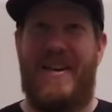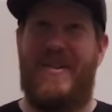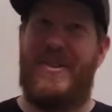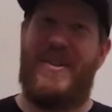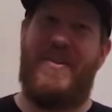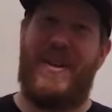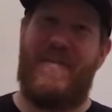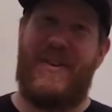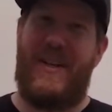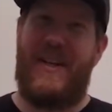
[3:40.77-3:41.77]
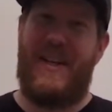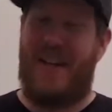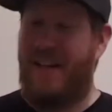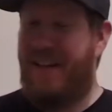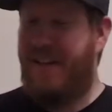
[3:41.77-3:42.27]
also when you've got
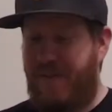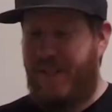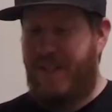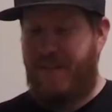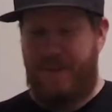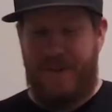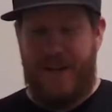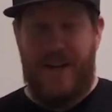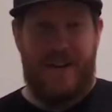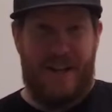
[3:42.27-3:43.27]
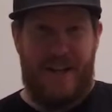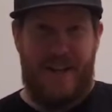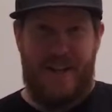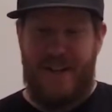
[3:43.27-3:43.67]
the vestibule area,